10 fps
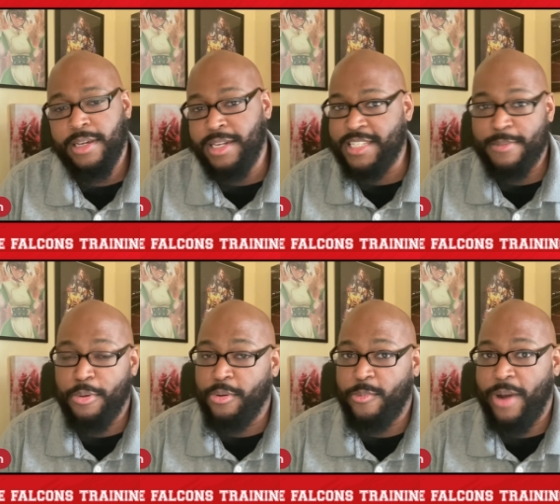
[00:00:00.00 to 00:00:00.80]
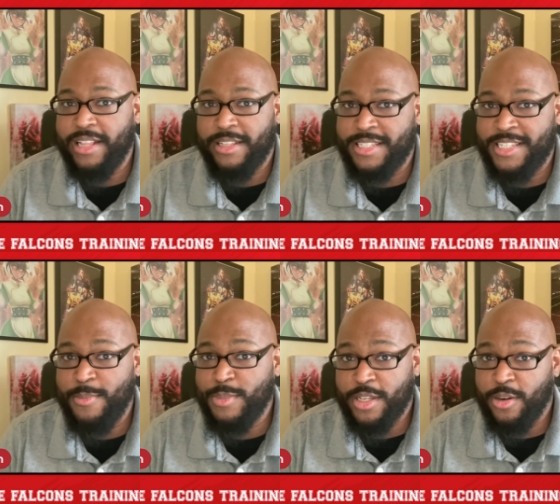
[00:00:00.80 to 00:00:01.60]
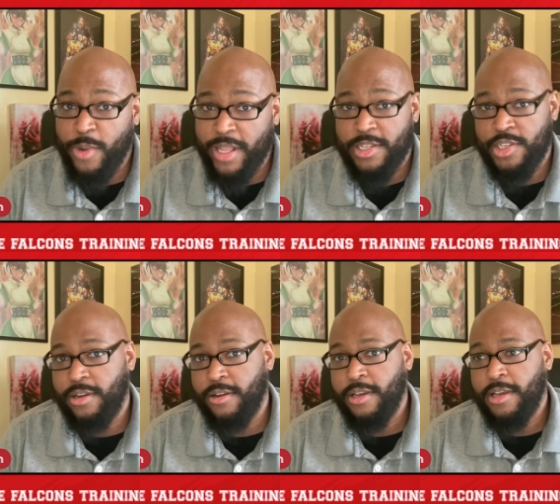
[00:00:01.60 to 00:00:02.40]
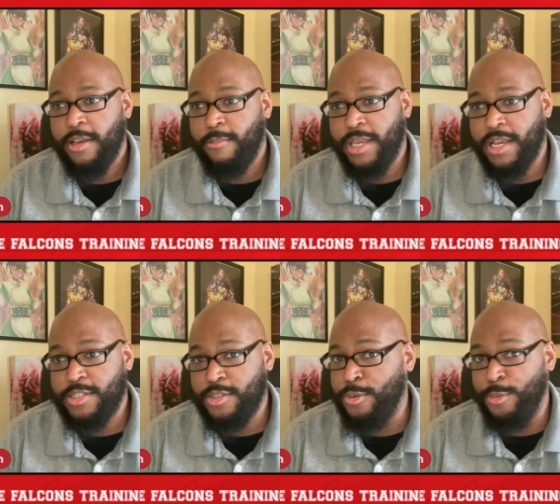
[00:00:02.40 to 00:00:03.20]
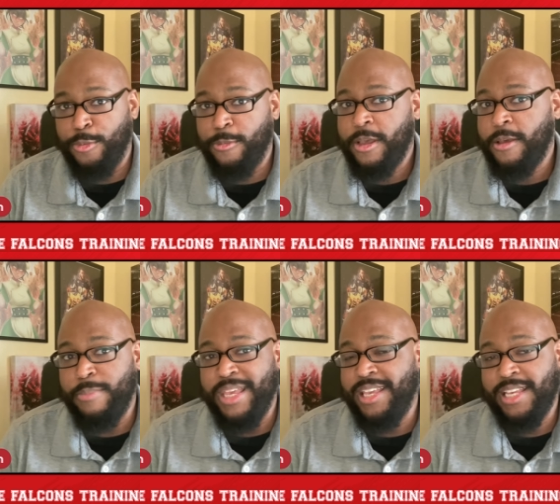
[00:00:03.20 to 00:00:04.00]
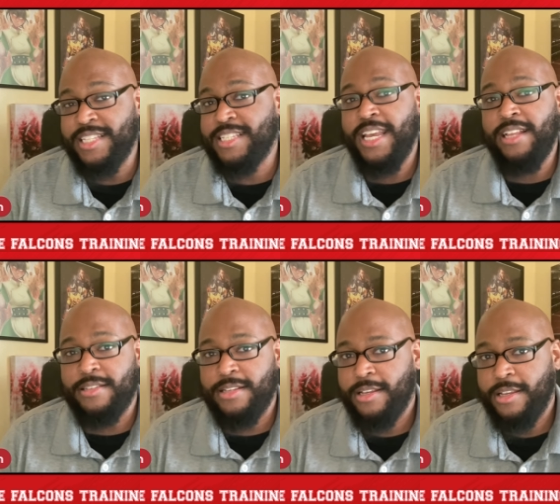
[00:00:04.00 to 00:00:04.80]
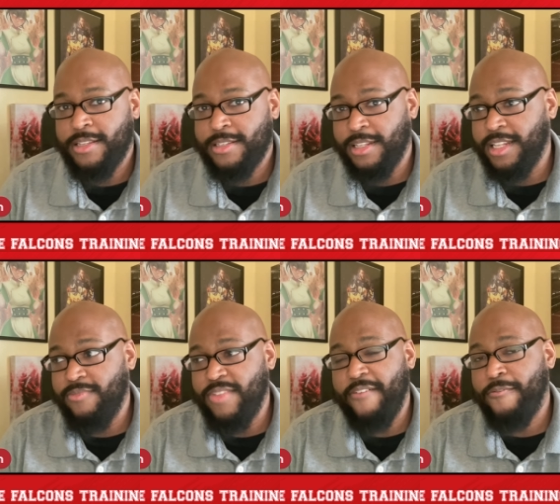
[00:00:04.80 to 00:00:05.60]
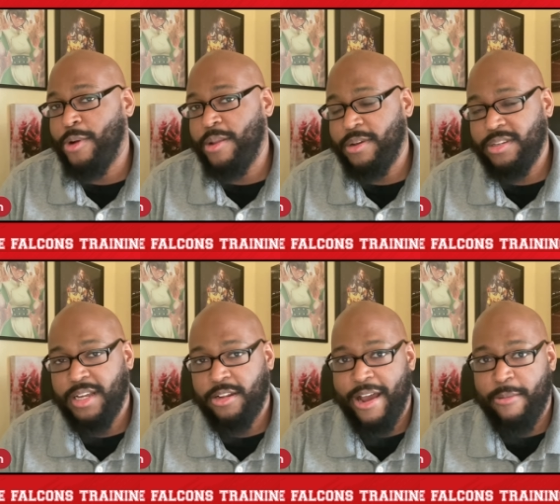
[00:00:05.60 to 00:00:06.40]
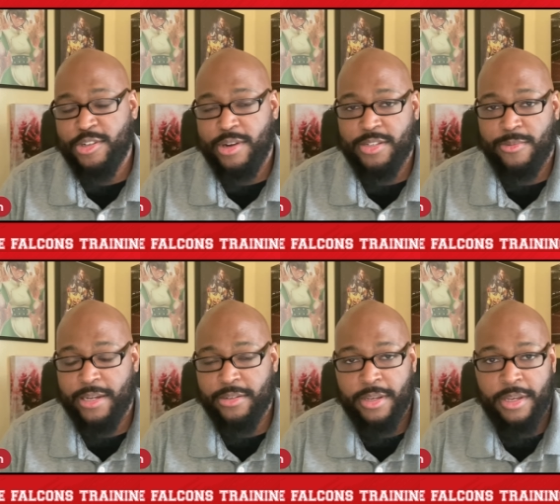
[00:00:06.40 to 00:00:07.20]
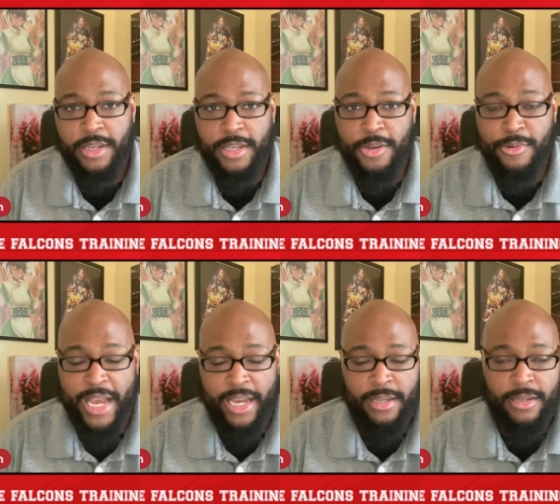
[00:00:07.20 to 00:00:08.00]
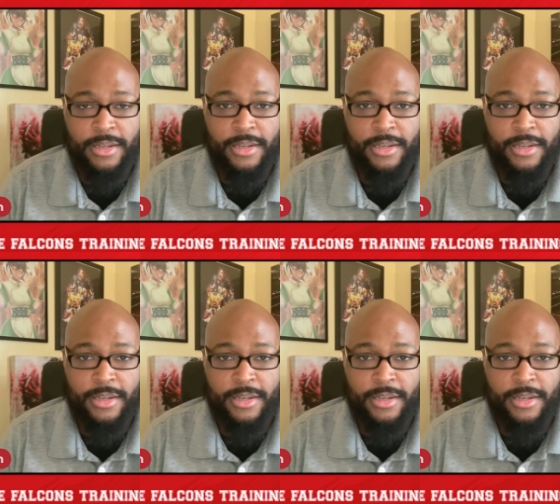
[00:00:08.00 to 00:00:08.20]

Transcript: And that's important why this team is going to win this year because you'll be content to leave that $40 million albatross around your neck